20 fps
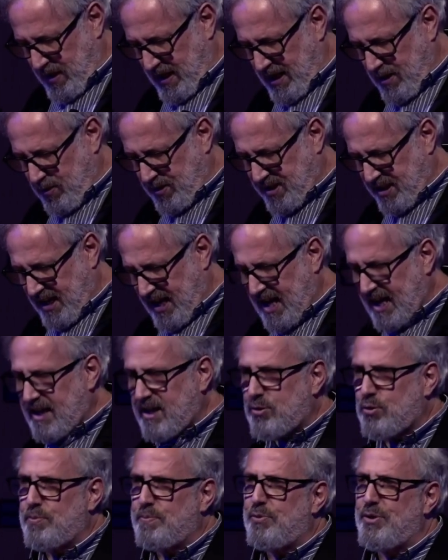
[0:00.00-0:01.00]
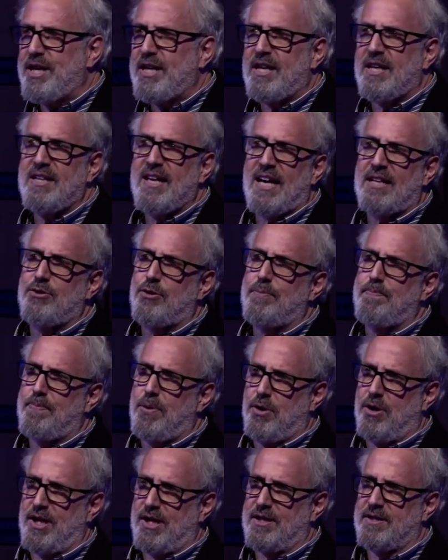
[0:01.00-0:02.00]
I would like to bring another
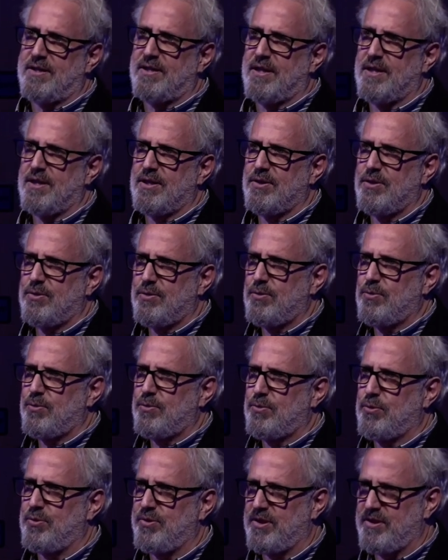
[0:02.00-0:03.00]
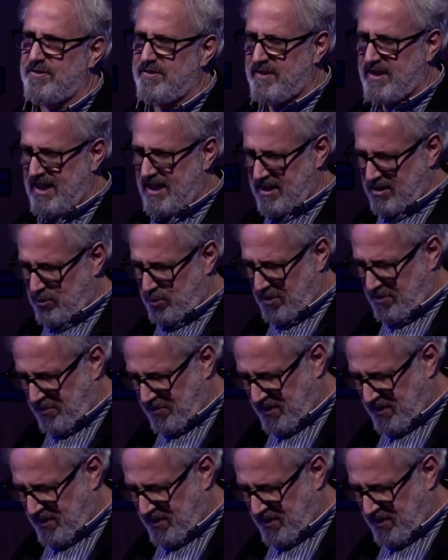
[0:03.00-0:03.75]
poet to the stage with